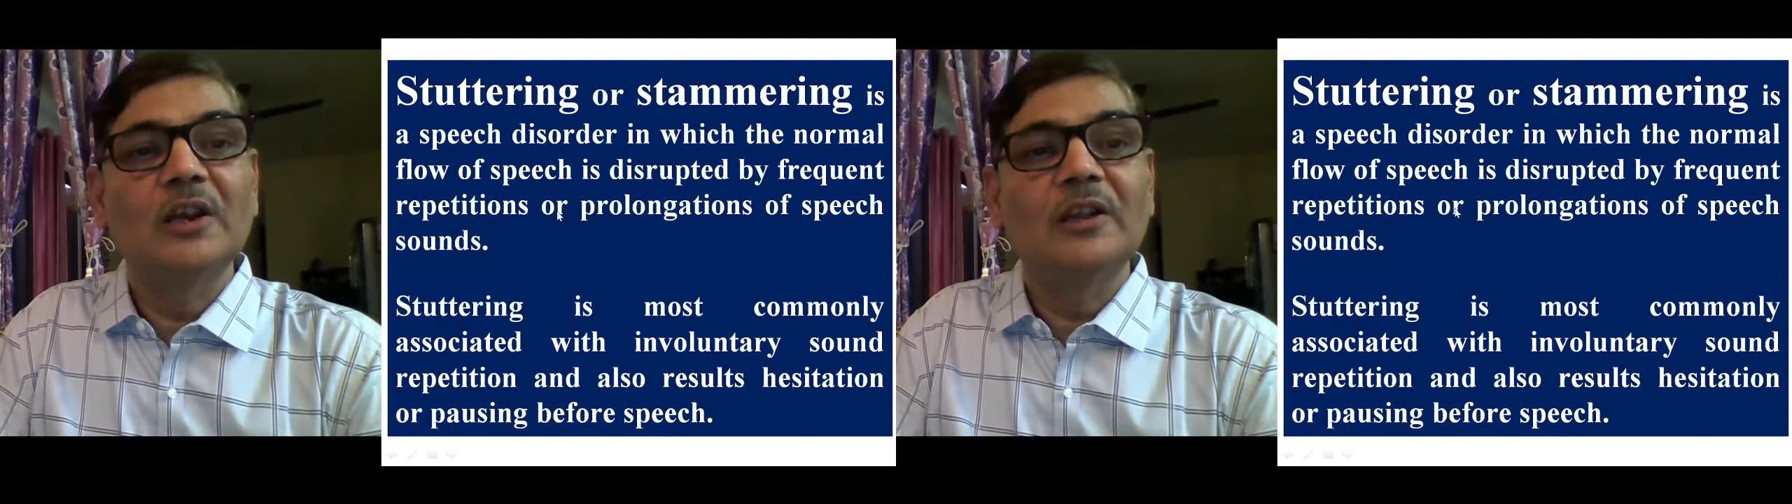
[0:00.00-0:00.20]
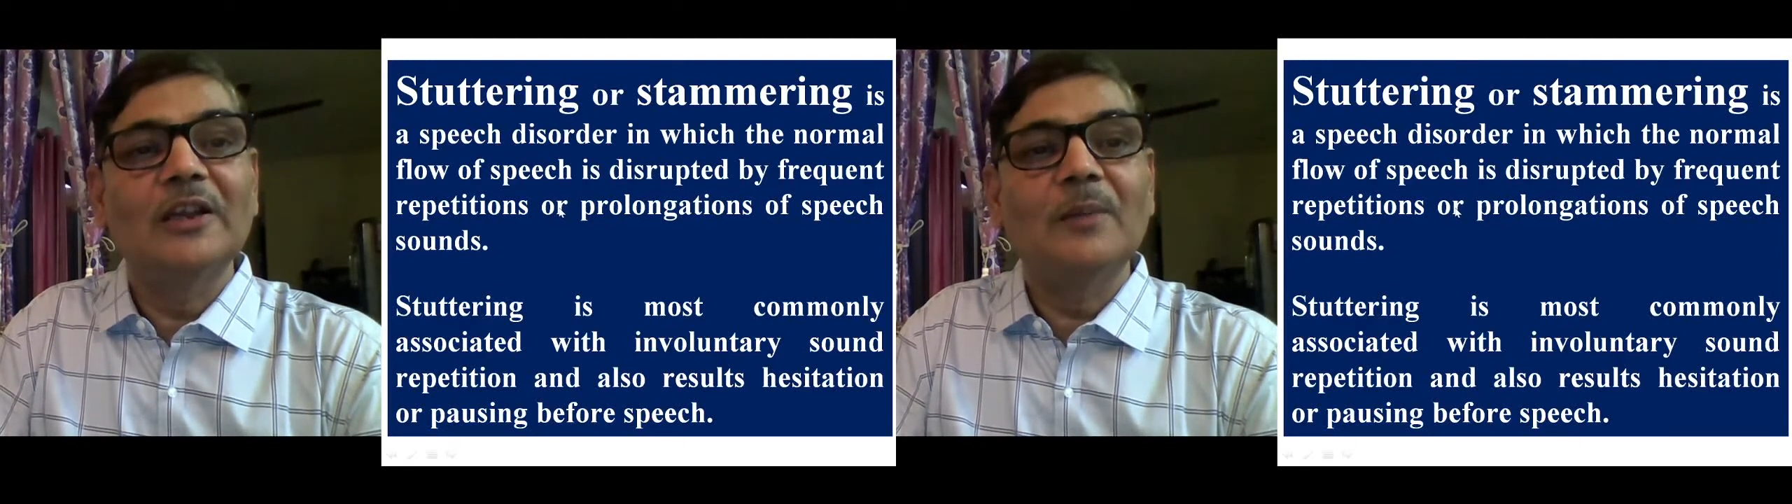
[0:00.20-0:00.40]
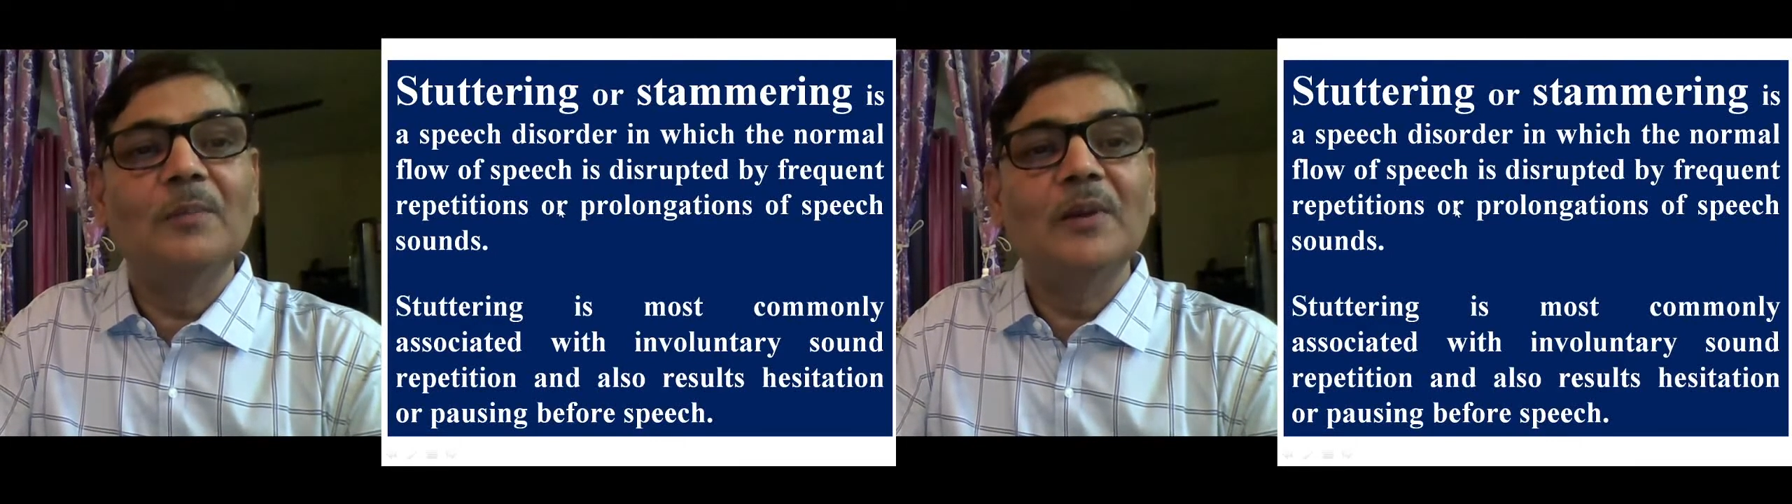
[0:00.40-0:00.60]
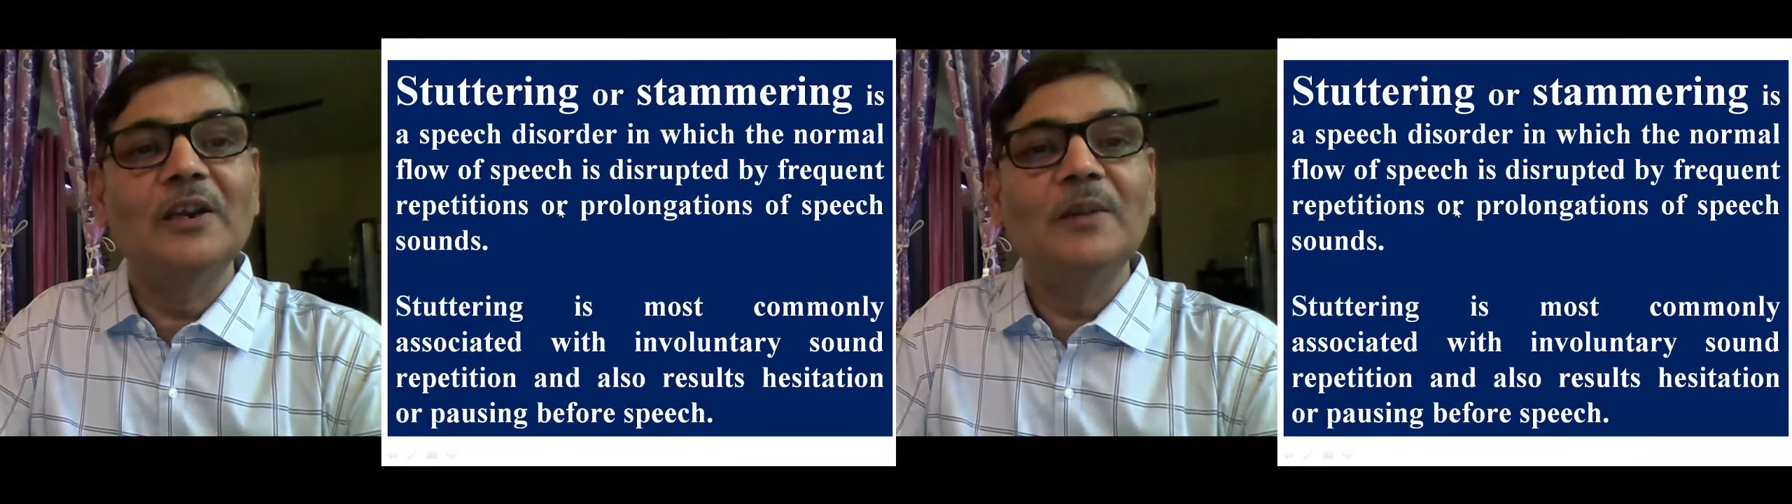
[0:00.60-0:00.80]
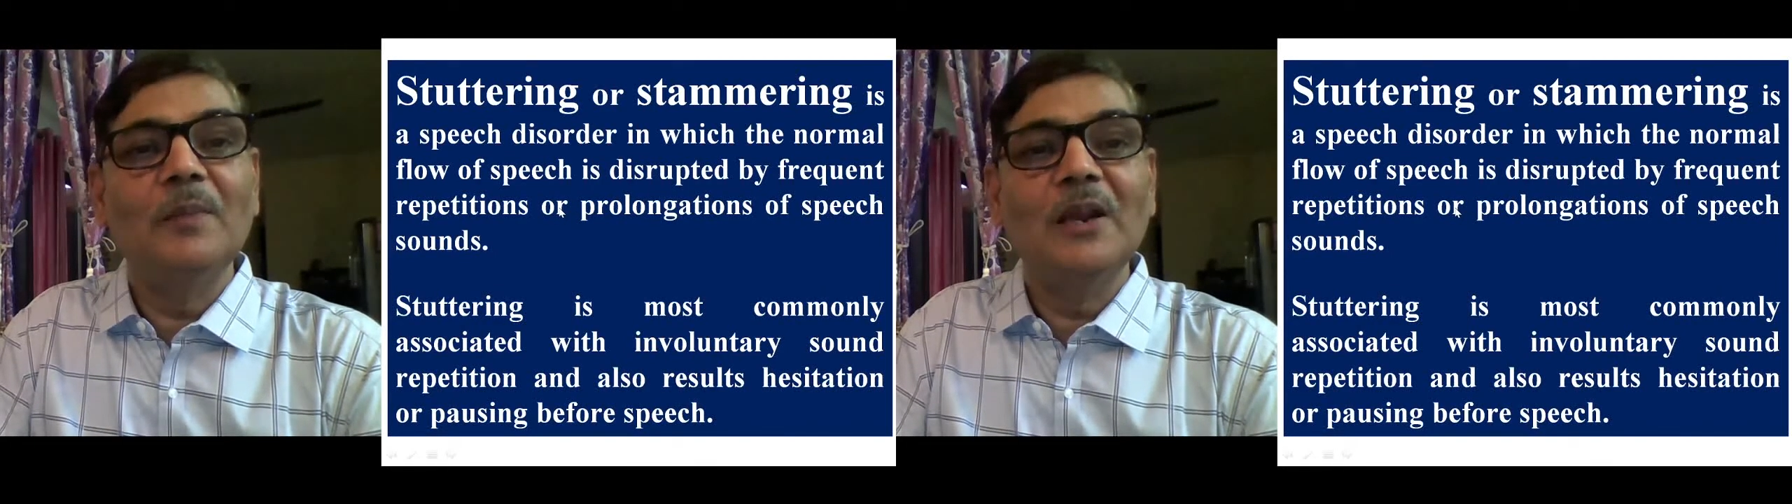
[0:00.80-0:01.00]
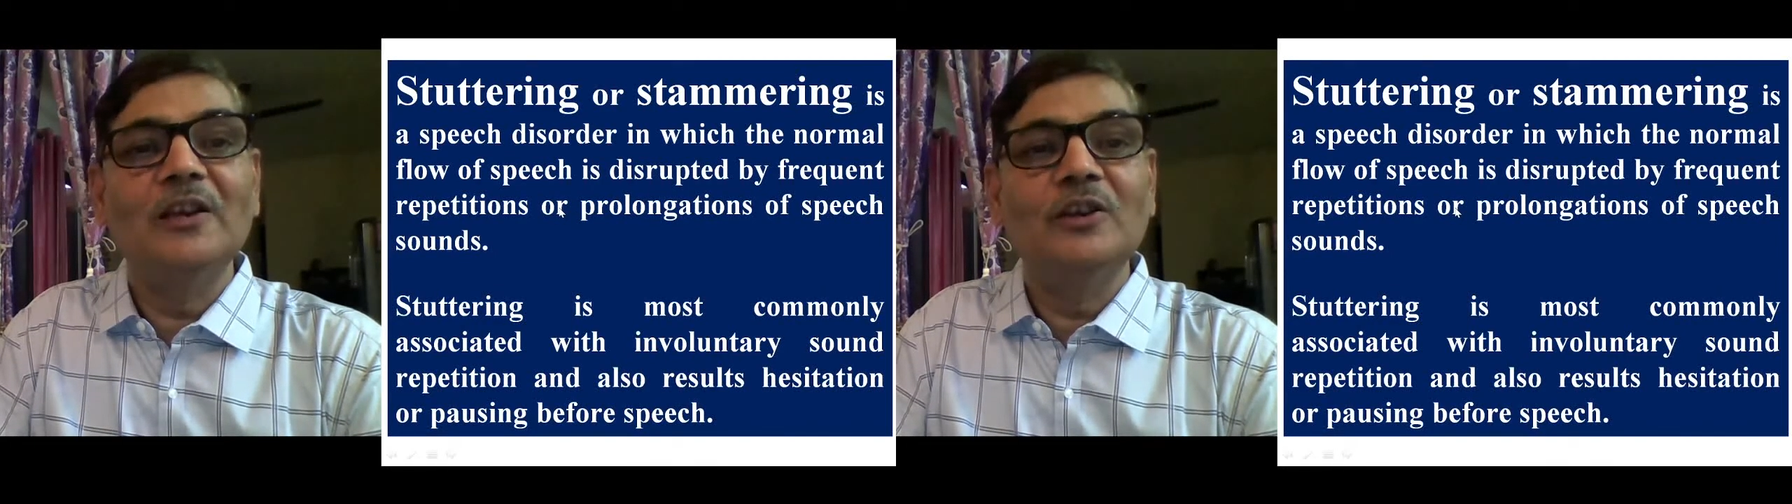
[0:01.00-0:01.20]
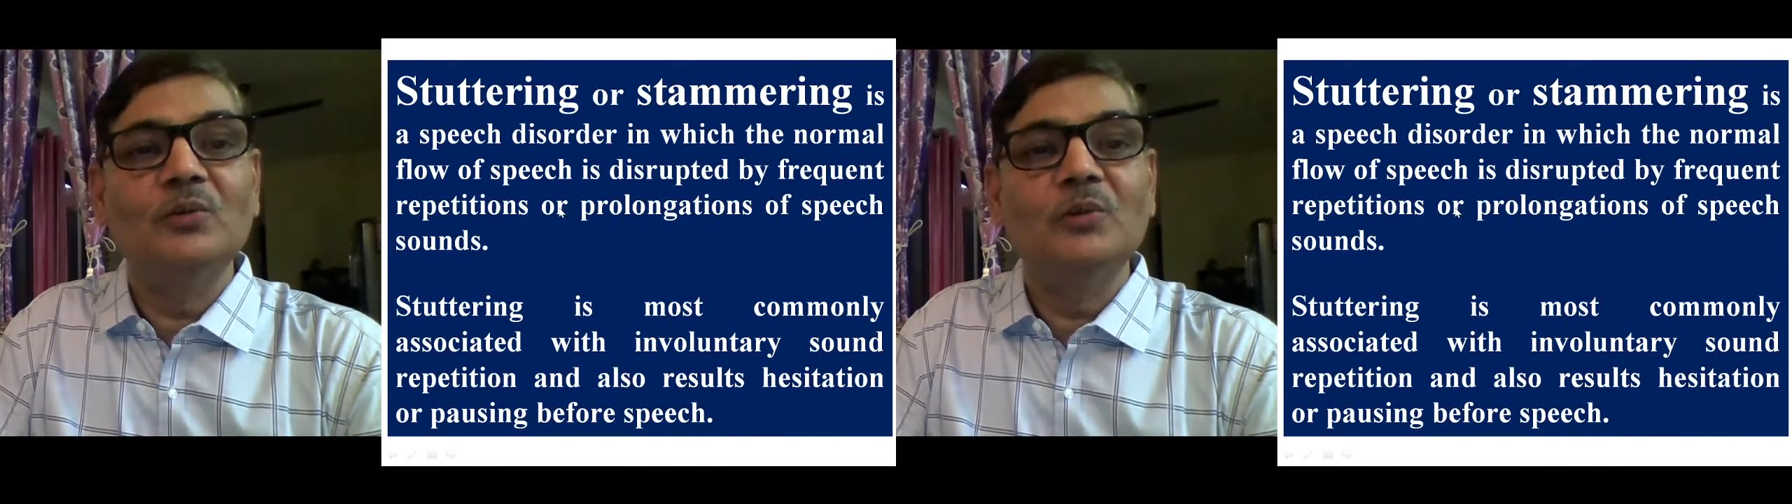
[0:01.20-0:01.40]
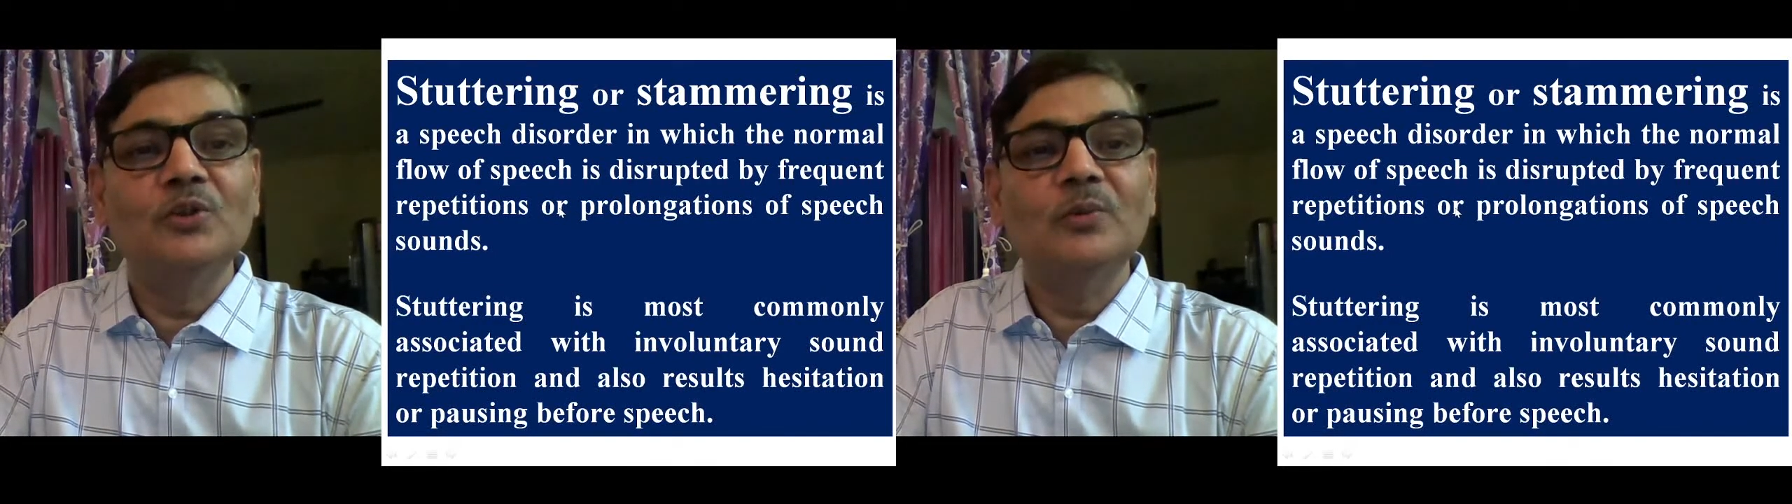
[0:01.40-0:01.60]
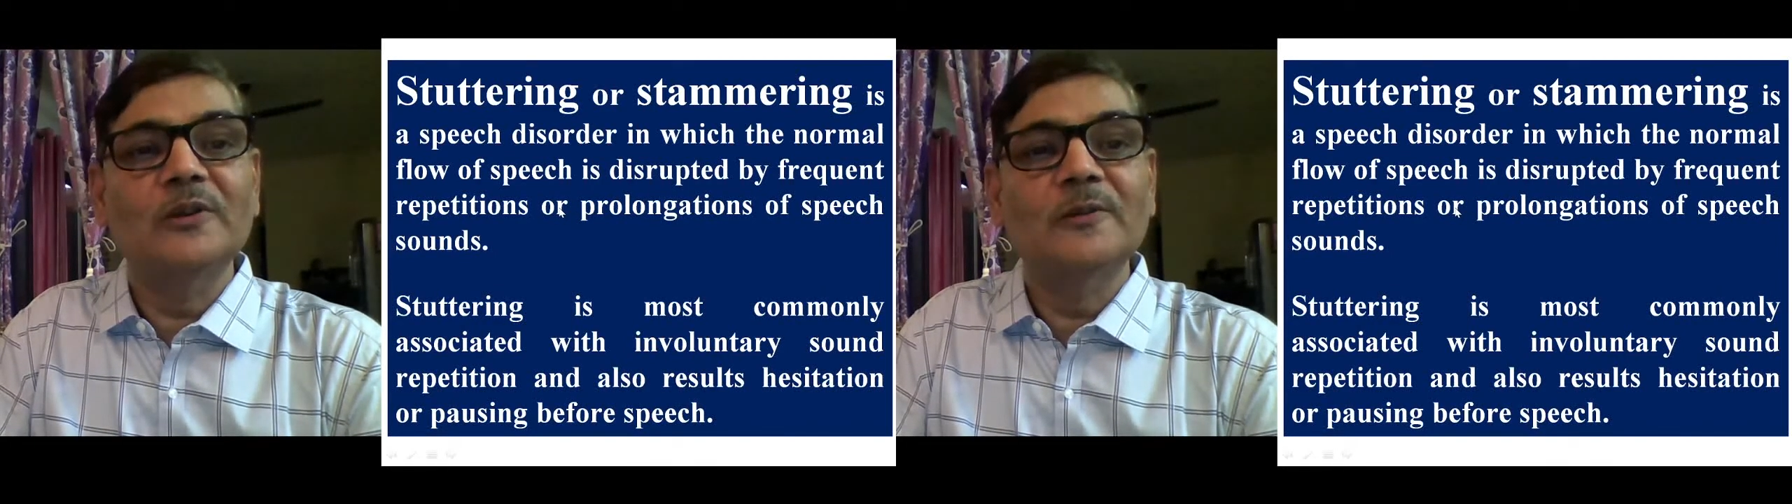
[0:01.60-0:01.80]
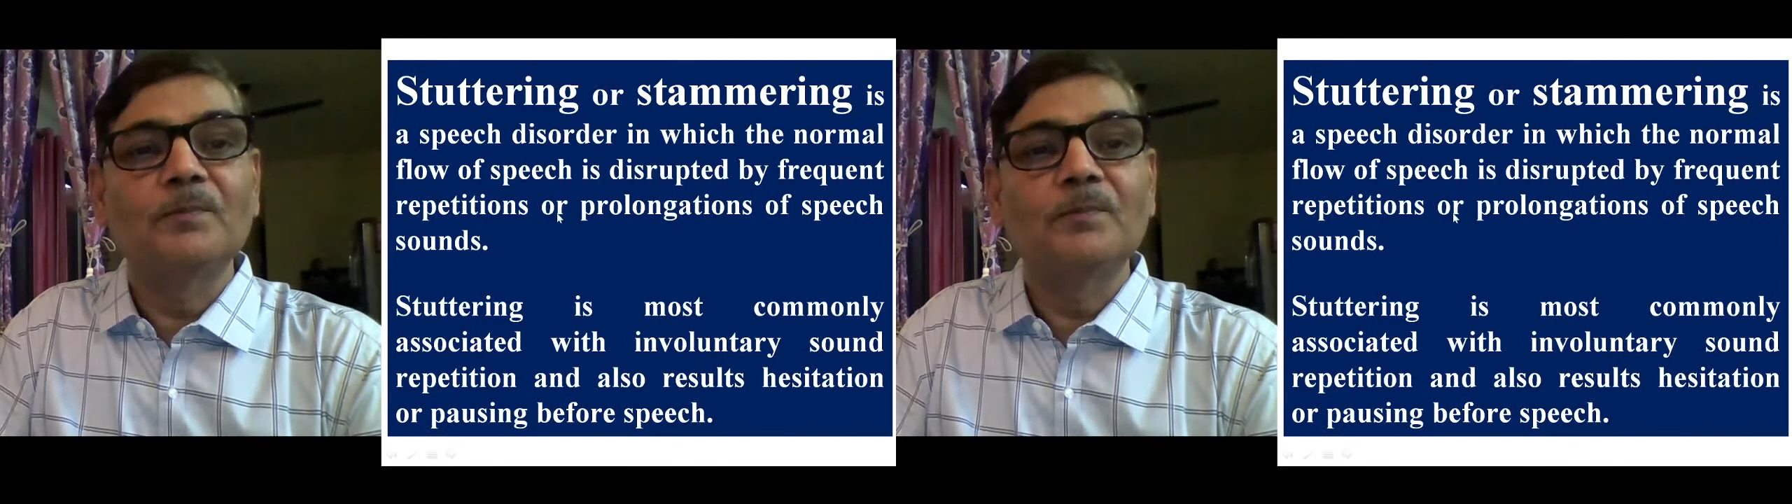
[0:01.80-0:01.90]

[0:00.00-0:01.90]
they are mainly male individuals.